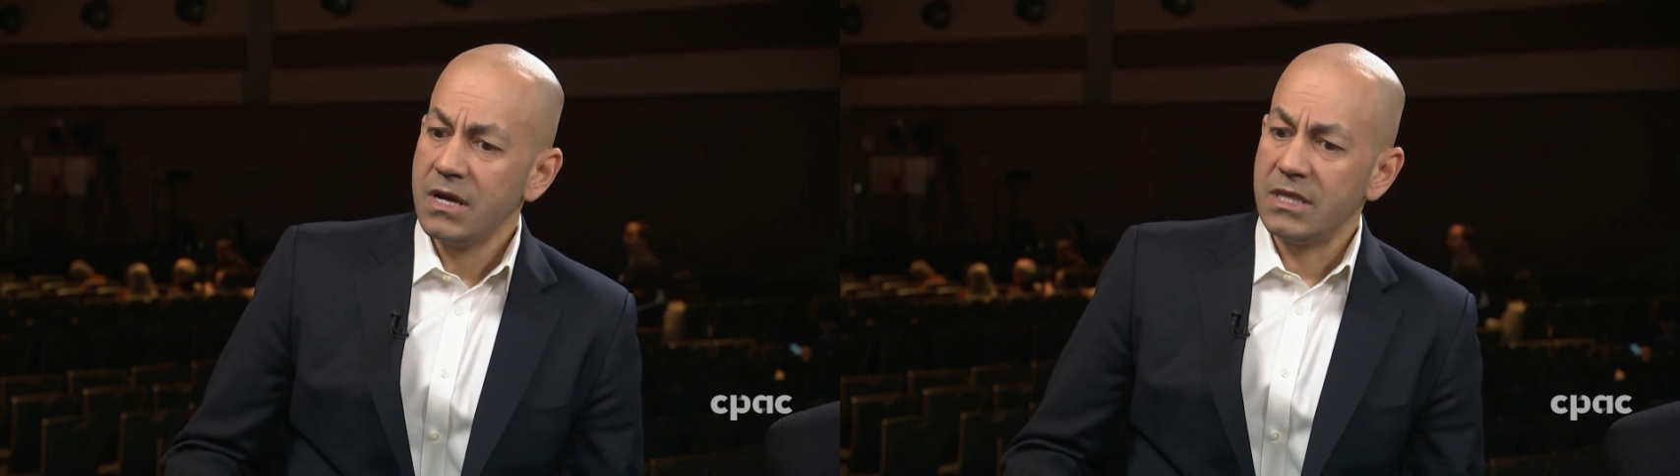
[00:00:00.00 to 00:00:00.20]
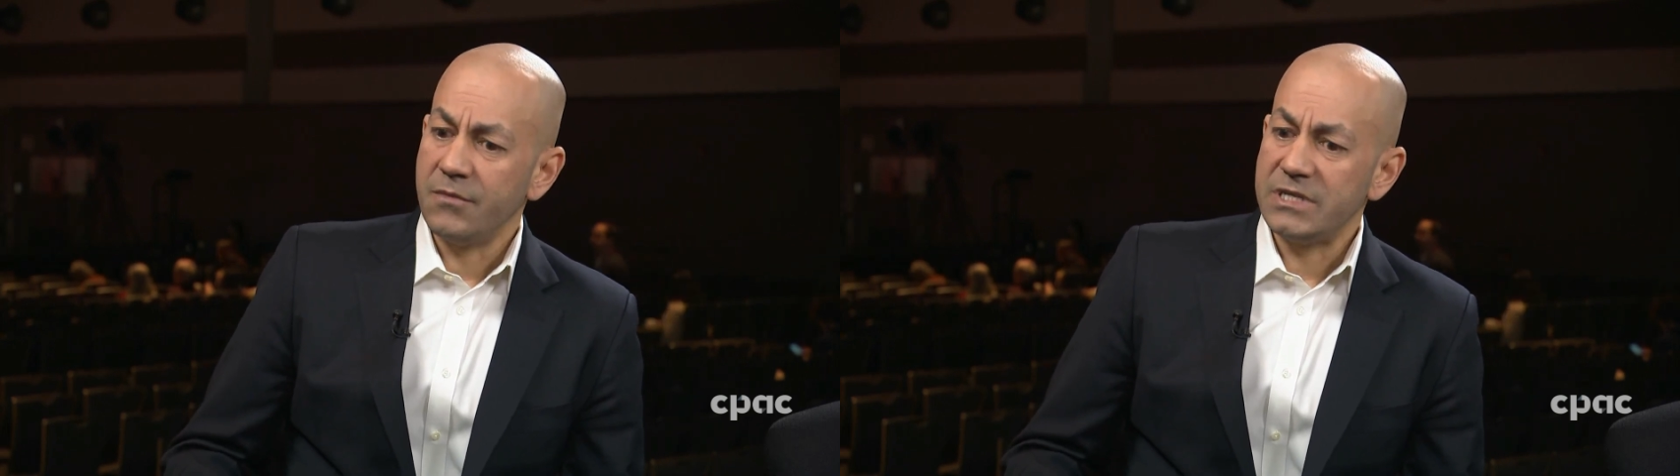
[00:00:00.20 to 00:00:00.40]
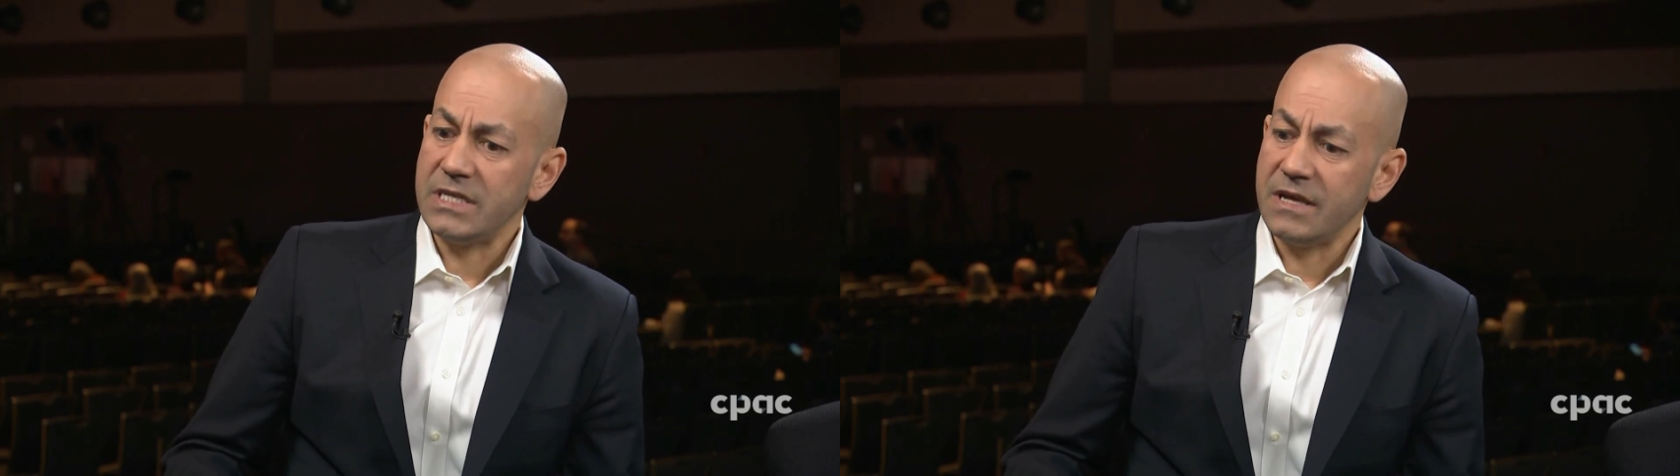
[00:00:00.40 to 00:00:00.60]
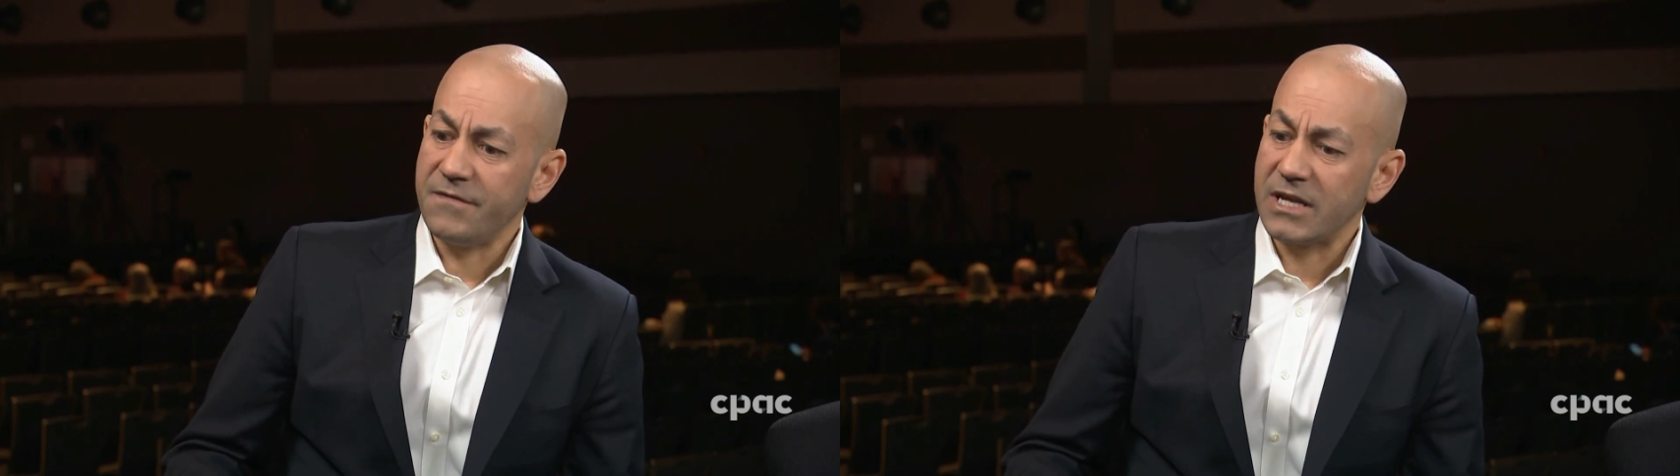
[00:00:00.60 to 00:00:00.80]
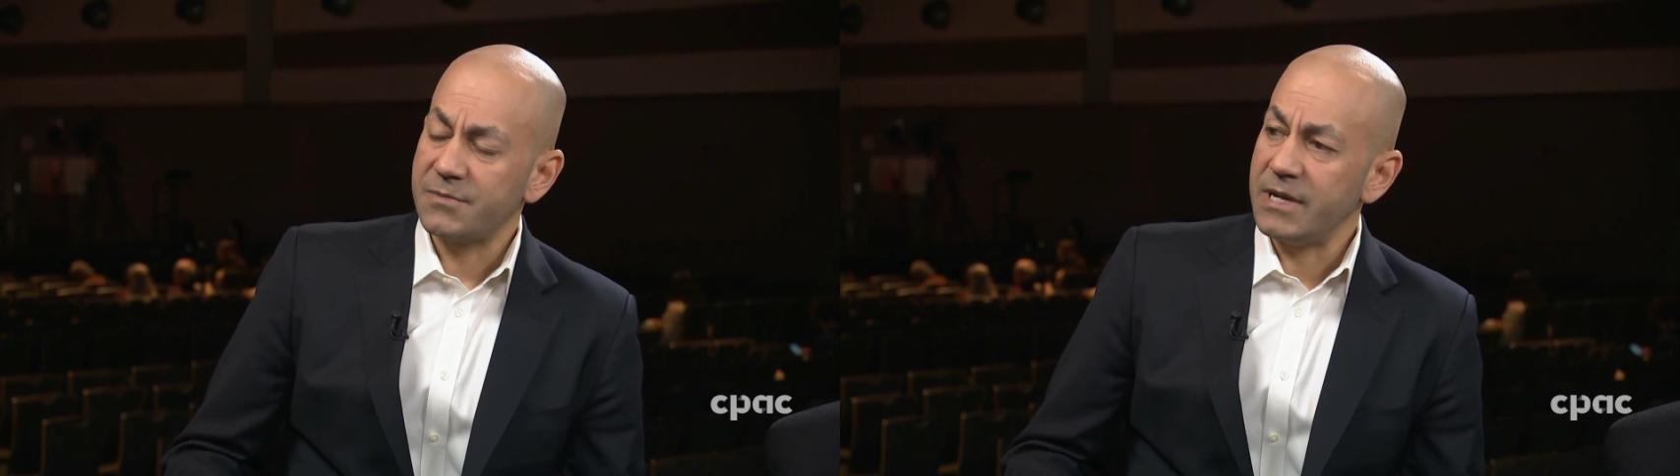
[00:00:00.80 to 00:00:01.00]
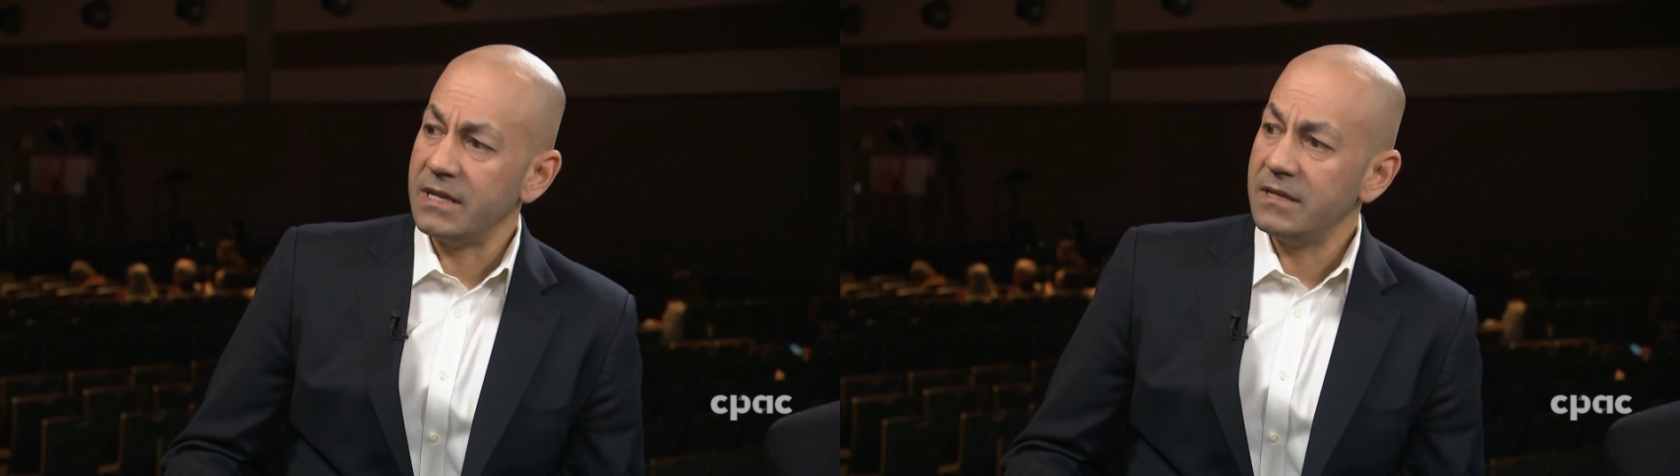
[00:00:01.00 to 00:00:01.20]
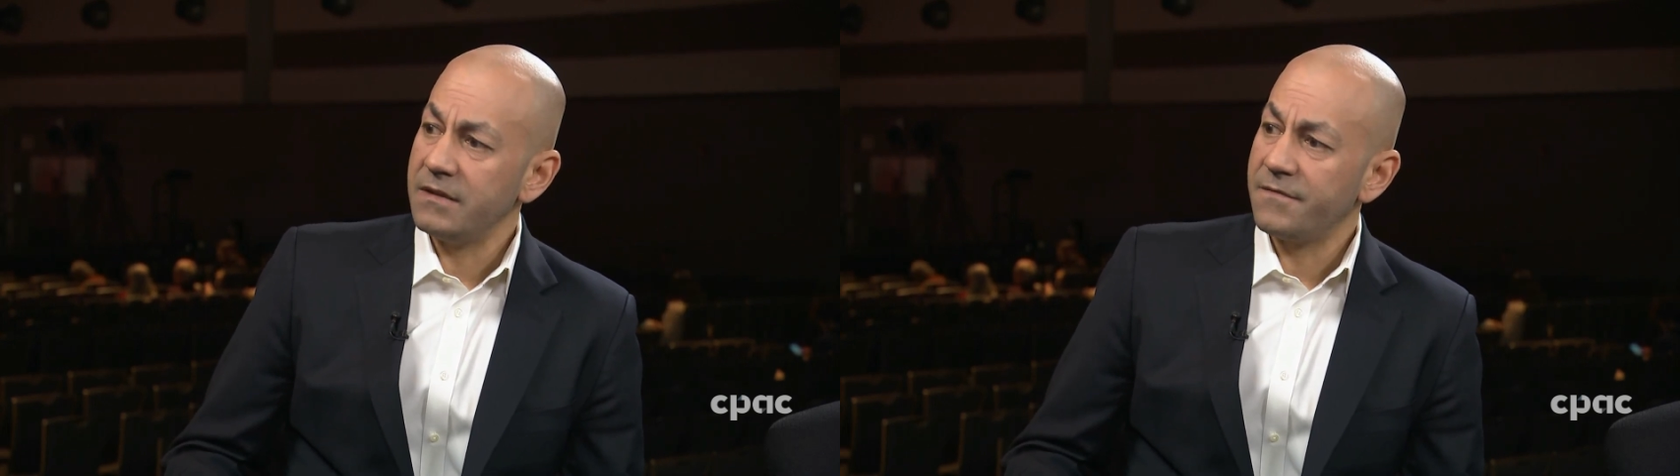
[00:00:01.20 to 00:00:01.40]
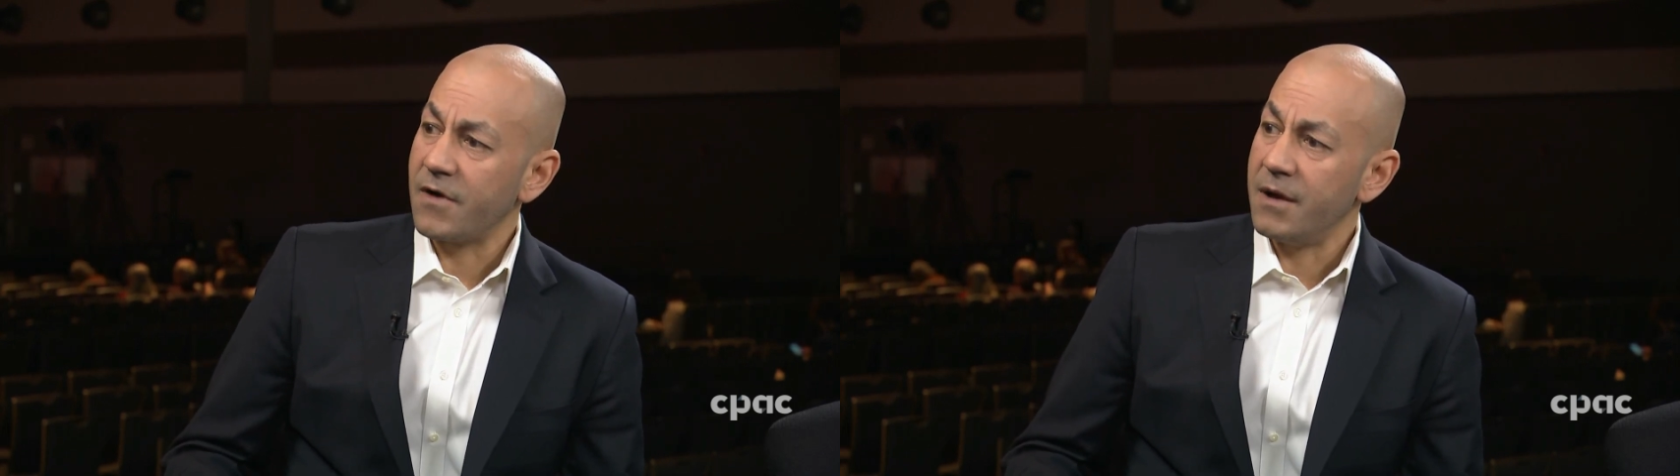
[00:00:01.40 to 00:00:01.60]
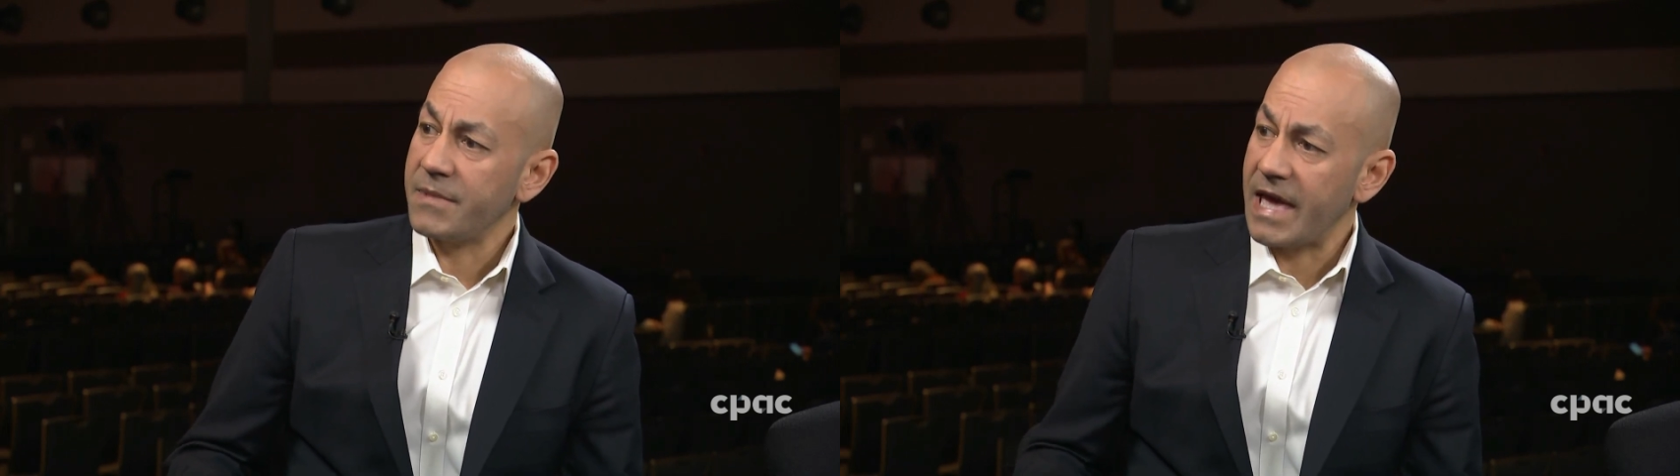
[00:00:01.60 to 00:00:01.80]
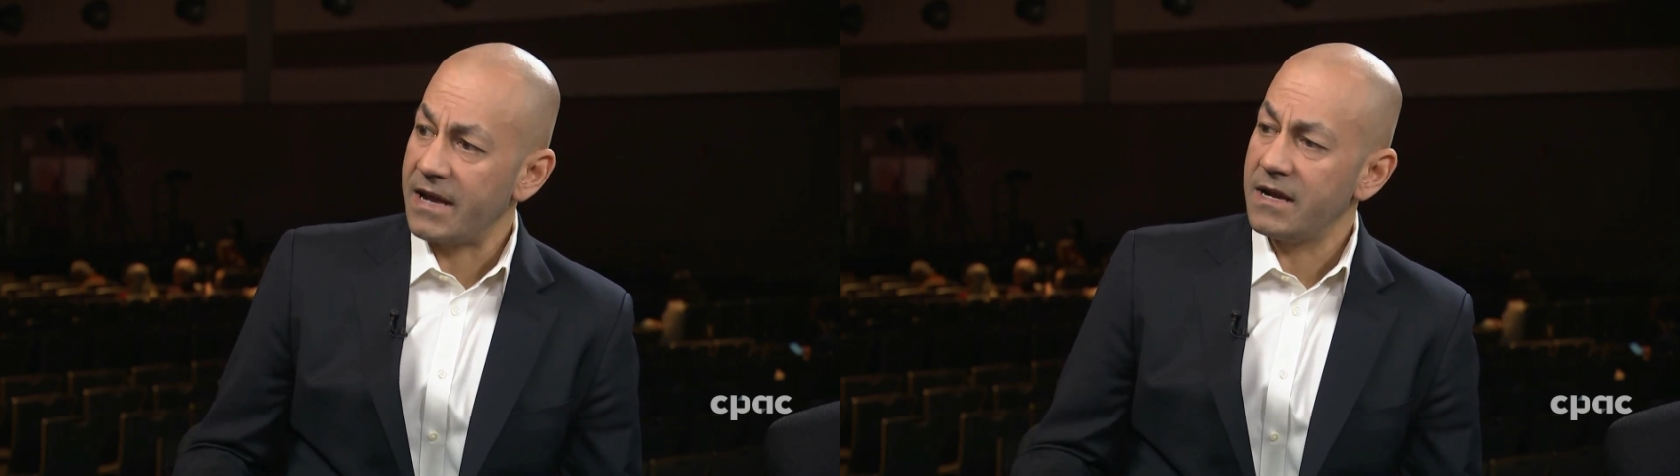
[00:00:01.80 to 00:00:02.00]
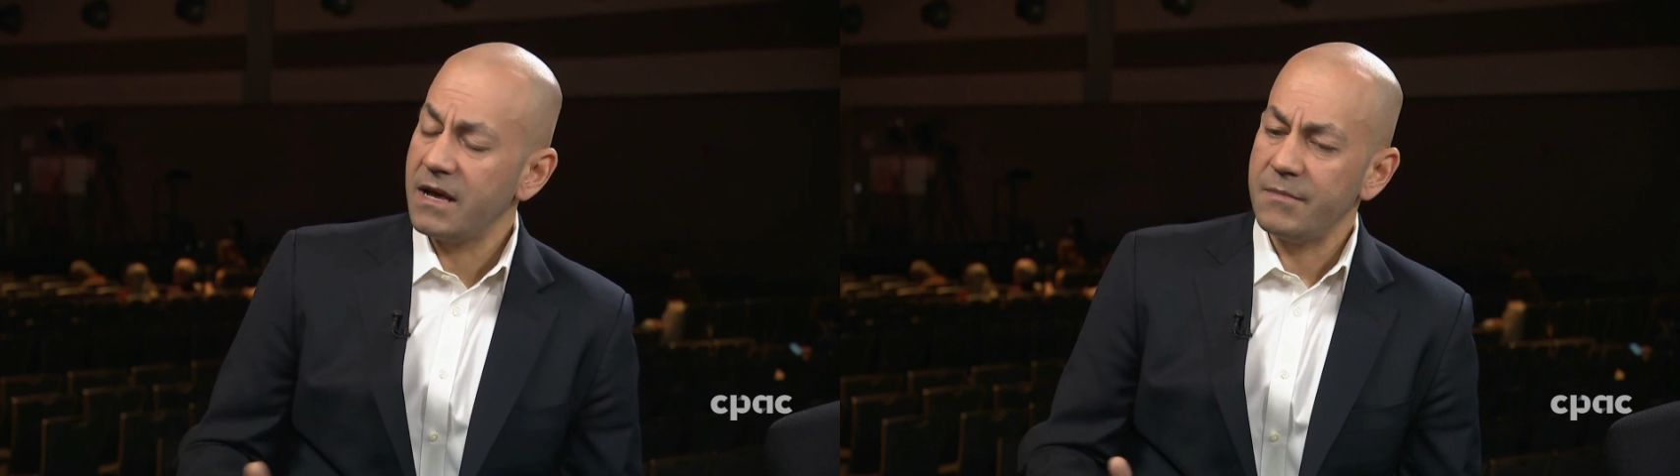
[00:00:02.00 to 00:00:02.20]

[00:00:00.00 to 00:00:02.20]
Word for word: that we see the investment in from Canada.